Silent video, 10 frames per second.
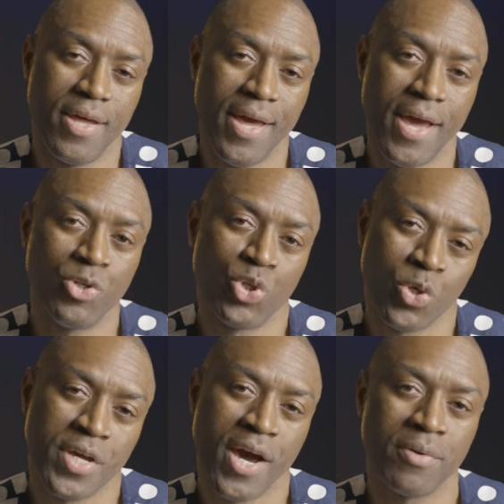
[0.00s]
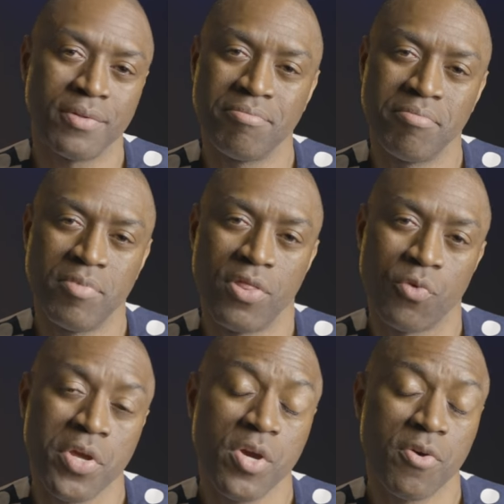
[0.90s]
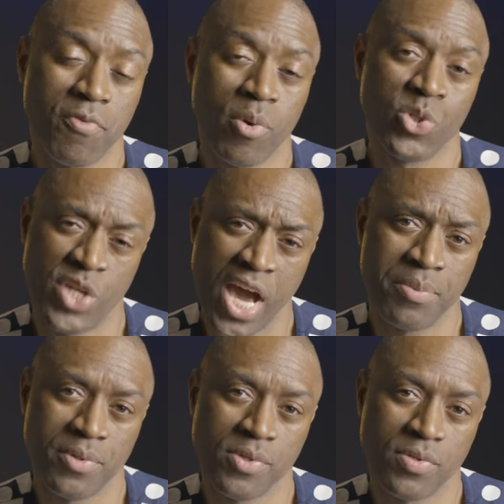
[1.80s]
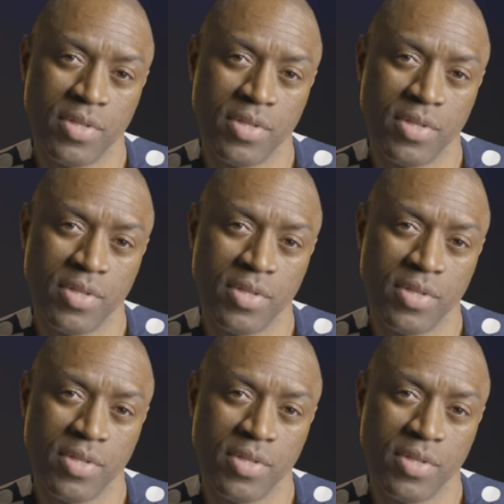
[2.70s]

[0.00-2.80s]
and took out three or four chapters